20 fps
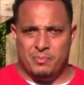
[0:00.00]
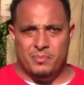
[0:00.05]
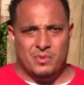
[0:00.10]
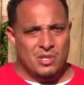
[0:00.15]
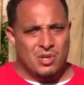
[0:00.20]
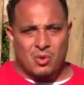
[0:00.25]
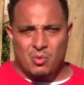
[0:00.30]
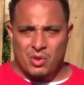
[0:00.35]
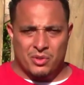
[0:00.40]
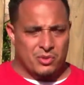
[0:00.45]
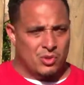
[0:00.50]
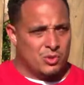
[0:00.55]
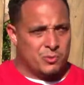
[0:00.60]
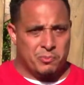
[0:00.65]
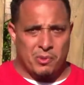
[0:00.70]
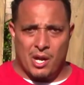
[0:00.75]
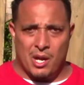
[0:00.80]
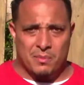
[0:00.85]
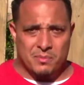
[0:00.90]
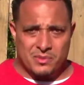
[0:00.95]
You don't want those
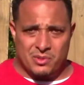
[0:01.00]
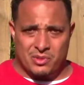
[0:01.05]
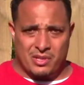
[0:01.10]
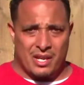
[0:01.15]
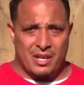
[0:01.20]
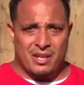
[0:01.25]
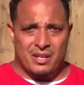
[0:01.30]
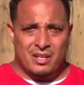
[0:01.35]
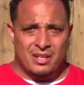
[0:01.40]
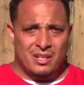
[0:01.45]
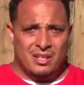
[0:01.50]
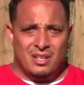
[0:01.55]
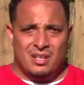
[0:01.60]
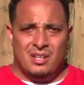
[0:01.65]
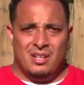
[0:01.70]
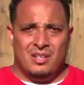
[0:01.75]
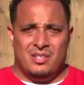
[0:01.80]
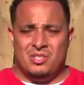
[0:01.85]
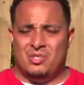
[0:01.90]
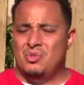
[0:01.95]
problems, okay?
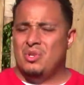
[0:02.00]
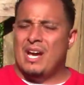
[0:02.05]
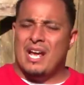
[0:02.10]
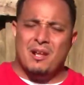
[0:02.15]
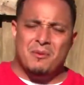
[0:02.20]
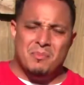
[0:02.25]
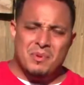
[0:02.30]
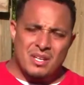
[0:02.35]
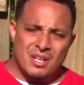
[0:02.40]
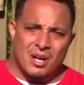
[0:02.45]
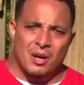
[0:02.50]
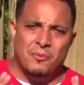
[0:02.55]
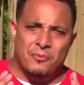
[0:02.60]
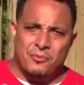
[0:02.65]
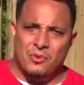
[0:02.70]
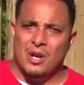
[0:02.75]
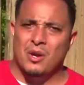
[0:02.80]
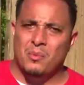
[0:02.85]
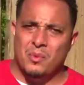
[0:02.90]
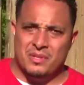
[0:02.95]
You got to be
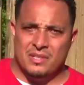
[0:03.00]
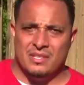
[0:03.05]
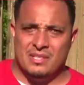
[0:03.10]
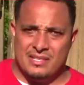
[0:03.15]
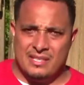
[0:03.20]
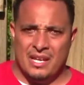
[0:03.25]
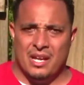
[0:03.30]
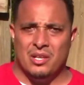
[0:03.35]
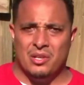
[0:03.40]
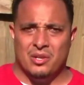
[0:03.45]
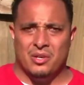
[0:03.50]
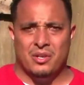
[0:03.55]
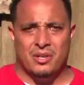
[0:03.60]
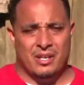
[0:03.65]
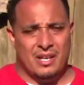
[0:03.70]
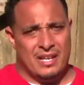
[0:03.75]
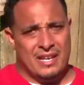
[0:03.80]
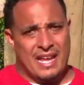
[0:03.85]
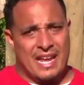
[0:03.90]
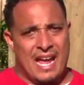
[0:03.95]
upfront with the seller,
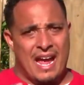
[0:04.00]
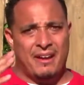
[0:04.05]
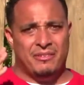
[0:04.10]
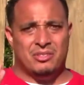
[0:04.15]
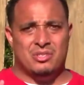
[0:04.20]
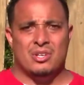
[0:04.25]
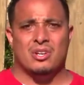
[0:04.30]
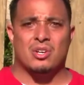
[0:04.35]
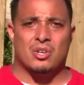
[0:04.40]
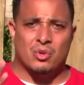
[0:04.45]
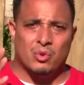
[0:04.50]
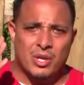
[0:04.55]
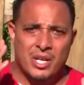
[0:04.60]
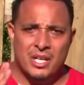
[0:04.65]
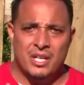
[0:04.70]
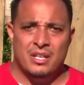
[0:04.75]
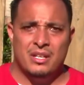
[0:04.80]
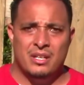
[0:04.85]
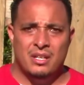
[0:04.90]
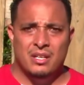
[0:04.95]
and they have to
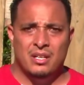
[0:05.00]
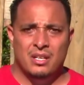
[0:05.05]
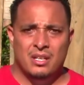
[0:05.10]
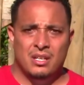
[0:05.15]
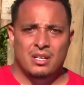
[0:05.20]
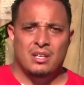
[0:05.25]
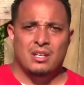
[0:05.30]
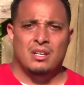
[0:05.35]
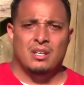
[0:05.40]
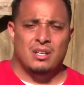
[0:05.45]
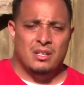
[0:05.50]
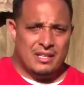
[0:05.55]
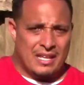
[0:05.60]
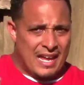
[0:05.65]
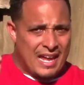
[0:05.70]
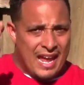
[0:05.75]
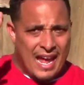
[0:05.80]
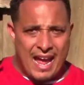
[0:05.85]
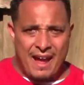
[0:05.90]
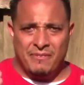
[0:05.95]
agree. They
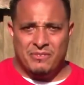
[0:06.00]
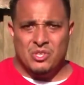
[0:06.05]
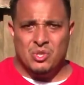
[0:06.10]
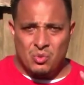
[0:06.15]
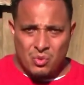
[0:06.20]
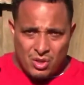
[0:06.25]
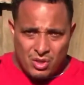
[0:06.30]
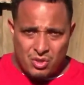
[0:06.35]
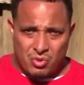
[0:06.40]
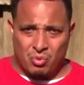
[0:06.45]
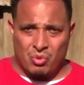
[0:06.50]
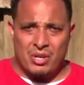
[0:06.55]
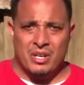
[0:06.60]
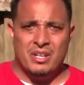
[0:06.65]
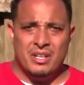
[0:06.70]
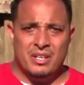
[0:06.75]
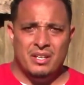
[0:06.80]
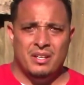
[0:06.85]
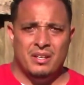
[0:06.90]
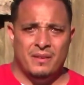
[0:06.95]
have to
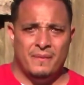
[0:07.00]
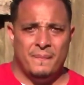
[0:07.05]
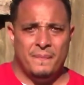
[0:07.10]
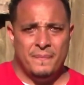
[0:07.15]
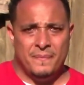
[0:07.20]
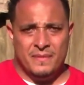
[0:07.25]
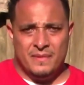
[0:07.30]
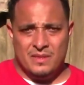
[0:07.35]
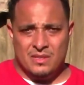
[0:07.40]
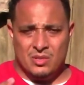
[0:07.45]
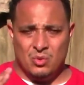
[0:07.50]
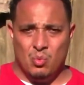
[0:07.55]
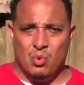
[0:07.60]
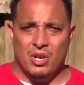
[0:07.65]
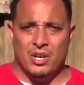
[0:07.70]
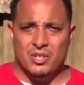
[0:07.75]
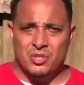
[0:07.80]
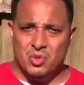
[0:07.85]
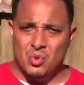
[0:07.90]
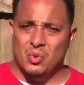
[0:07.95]
agree to
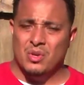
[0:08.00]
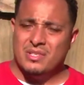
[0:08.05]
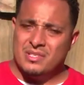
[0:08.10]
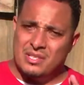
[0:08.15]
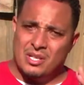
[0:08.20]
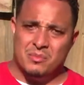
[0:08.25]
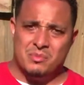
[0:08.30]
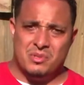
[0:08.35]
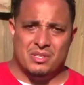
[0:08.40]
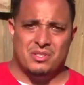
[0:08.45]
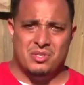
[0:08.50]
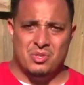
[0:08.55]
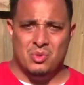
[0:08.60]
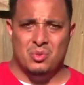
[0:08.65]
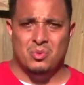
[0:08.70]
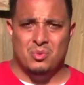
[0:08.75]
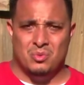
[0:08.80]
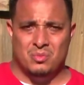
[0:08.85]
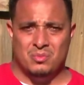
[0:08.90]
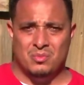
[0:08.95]
want to do a subject
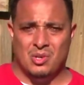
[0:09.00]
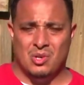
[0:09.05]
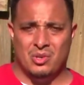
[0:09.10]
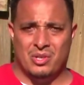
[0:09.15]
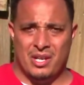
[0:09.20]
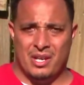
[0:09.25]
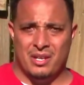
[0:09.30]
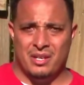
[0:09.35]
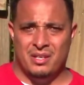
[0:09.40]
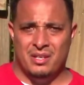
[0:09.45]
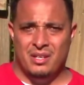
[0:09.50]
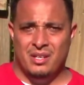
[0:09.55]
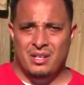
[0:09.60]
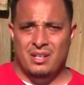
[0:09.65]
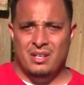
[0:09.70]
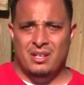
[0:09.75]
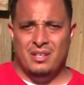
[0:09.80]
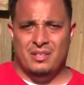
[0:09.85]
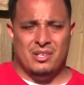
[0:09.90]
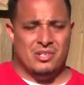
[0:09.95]
to, okay?
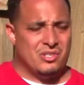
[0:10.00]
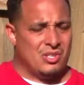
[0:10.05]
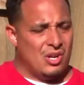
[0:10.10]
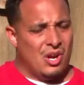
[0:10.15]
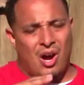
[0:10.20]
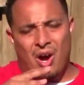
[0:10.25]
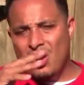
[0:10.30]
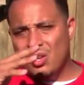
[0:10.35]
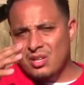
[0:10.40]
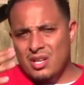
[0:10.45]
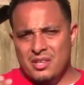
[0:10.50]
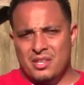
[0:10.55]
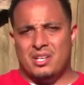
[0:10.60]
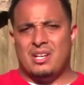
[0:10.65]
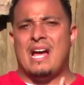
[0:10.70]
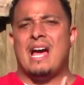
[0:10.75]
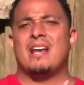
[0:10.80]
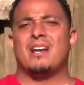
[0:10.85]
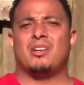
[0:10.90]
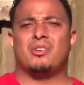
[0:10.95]
There's all other
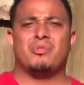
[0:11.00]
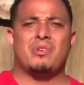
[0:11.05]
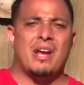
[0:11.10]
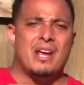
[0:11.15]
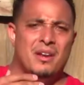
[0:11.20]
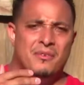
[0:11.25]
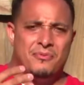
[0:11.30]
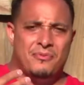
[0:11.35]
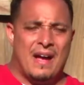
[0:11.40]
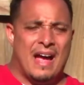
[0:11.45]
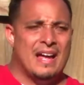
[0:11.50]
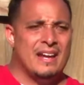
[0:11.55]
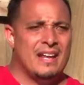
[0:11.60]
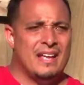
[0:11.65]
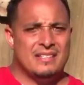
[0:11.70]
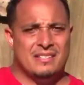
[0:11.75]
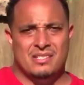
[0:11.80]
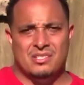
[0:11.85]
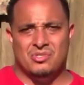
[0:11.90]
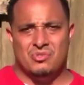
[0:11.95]
kind of creative
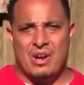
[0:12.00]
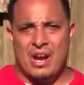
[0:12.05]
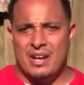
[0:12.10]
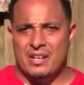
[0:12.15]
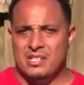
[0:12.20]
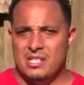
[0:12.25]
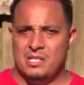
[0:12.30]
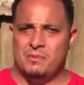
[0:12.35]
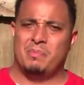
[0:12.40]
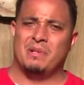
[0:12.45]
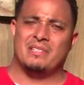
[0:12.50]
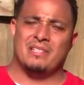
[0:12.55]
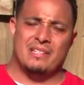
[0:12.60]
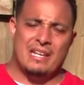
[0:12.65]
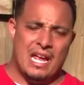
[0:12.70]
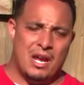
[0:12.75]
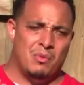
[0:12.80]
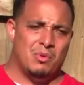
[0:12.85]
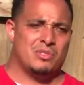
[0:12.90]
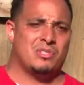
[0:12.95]
financing strategies, but
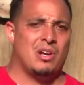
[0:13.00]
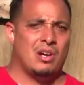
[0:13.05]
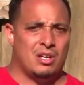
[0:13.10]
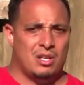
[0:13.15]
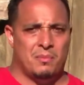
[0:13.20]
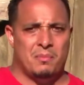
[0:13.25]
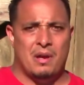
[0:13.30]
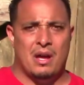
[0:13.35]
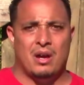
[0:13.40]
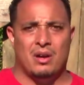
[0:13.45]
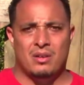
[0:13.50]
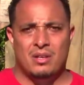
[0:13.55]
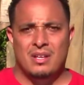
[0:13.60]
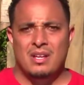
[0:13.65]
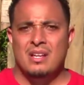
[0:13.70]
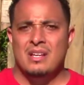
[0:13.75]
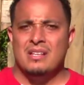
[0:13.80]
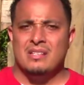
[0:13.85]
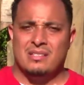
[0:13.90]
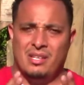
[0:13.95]
today we're talking about
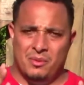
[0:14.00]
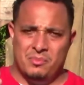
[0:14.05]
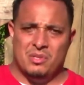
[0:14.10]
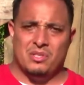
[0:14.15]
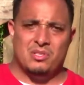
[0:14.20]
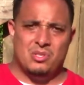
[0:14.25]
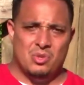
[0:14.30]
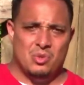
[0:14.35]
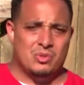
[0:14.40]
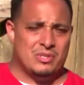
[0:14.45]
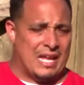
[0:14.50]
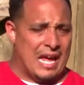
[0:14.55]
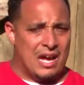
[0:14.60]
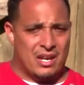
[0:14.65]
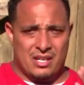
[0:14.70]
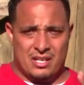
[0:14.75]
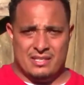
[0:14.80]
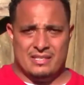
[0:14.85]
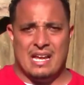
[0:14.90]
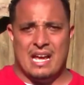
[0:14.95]
subject twos, how
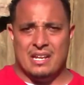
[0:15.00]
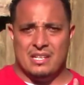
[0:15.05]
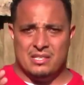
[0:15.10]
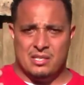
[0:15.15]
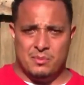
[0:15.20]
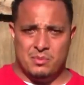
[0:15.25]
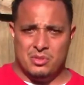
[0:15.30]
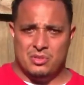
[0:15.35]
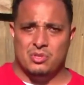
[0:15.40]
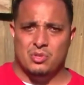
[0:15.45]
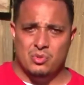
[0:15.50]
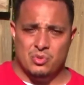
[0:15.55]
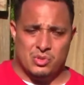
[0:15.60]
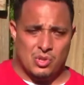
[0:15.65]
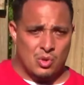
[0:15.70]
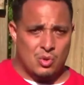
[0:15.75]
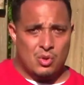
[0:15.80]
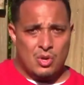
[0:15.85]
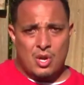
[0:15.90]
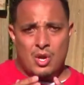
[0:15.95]
to assign a subject to.
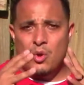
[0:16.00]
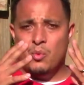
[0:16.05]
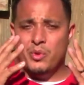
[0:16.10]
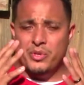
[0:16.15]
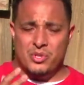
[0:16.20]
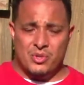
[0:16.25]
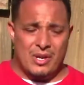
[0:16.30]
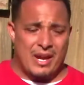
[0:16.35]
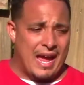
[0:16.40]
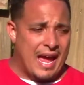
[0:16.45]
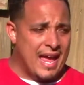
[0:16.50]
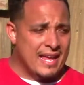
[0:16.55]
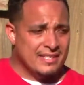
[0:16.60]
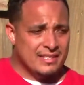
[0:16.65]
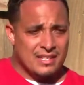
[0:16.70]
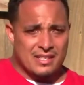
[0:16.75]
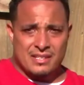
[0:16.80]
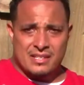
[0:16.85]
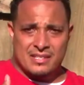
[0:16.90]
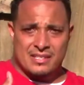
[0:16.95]
So when you're
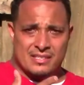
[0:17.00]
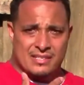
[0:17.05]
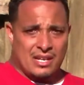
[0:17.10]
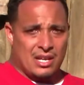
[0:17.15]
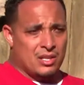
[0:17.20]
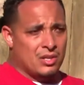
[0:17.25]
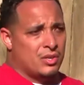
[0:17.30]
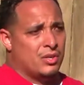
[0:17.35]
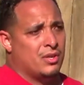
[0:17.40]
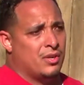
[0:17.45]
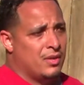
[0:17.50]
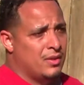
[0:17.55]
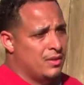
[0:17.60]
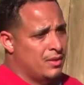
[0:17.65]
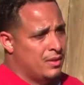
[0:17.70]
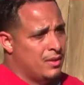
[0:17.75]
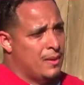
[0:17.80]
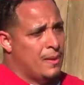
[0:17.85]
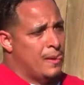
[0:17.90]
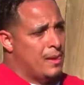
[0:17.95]
asking this seller,
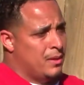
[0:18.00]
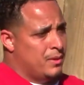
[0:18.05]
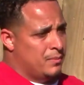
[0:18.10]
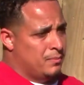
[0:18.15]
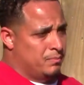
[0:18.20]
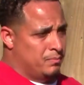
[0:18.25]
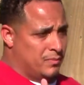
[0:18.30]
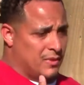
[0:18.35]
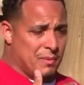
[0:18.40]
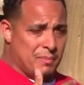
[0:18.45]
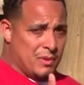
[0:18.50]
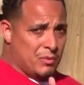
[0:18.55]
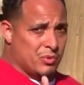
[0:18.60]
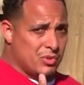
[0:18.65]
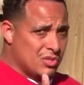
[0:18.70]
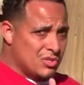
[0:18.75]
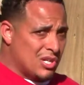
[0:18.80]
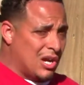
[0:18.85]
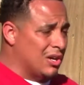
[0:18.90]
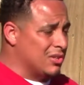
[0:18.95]
when
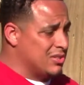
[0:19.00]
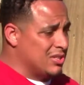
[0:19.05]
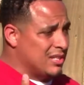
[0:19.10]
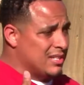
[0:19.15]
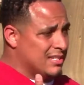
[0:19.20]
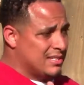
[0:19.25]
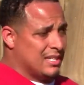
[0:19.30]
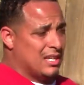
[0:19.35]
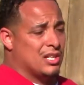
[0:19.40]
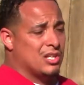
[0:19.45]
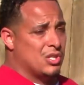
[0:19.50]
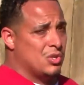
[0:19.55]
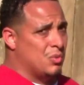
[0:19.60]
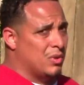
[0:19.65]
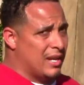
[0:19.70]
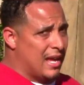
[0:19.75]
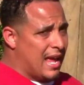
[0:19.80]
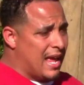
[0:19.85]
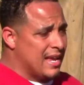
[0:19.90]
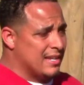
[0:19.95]
you're talking to this seller, you want
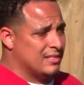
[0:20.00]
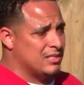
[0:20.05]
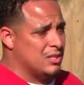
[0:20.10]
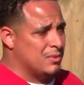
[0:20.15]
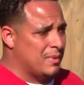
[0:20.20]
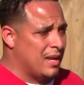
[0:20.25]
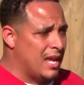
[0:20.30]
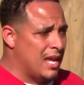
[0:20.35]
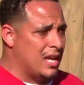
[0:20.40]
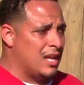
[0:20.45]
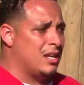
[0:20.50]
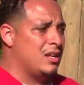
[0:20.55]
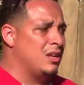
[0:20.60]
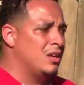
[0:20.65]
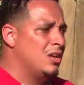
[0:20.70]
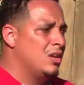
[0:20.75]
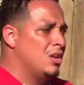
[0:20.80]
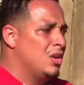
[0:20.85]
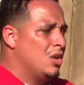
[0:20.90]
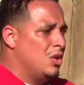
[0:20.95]
to ask them, hey,
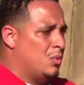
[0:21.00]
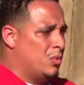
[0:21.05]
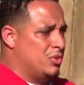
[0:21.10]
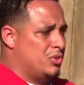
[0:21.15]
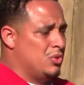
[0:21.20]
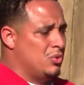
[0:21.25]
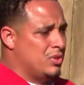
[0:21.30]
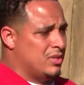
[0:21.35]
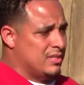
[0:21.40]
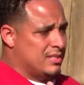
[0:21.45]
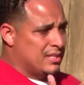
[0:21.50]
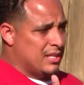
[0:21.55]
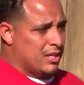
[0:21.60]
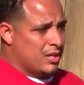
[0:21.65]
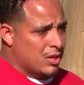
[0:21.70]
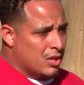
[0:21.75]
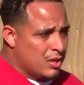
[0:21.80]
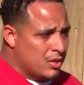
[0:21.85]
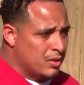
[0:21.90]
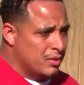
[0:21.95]
would you
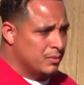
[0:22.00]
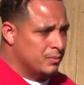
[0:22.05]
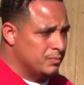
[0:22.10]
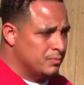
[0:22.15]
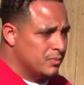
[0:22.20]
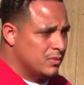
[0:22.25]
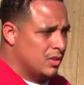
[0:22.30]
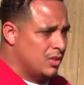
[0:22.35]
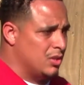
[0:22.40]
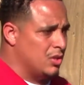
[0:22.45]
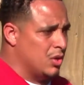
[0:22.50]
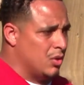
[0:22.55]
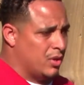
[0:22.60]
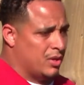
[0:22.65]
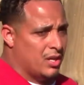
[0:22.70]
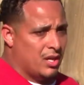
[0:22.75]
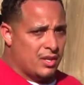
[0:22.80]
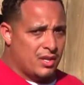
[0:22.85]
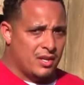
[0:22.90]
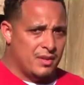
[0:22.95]
consider,
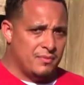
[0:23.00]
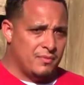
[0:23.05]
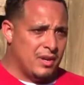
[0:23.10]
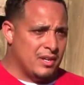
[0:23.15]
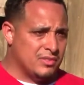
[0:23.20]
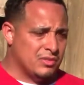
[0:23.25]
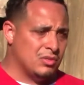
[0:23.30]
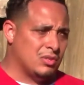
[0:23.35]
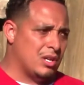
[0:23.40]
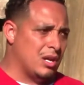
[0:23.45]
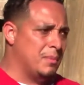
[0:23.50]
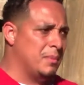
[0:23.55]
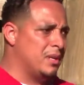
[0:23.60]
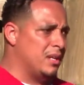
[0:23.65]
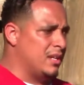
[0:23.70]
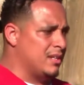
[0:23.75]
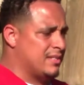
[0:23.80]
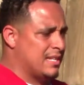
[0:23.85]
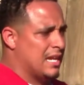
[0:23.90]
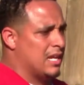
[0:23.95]
another investor coming
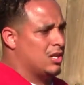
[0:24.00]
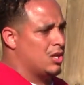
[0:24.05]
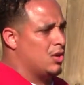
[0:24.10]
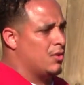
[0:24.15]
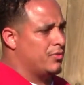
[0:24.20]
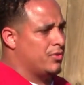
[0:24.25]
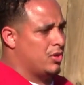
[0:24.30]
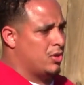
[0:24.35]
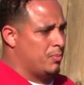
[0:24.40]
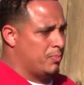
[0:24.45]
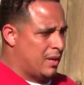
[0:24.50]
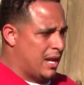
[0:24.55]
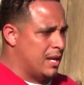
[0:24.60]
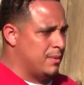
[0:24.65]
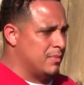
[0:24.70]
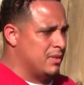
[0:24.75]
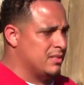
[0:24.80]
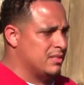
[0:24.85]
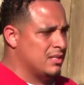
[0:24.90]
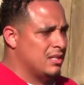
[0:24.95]
in, taking over your
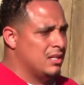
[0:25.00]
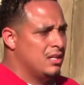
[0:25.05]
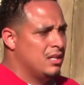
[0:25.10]
payments,